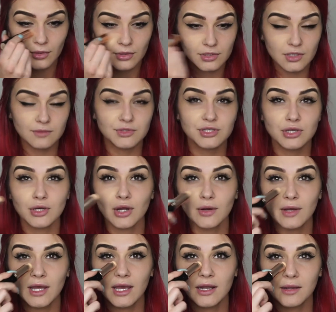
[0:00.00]
So I'm just gonna go
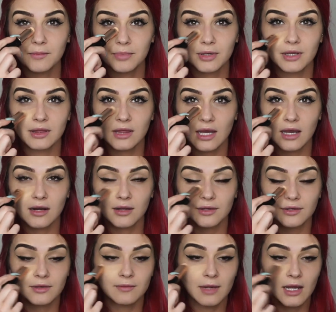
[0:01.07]
in and put that
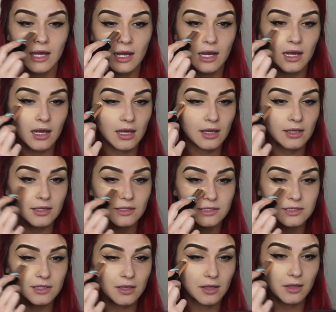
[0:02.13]
under my eyes.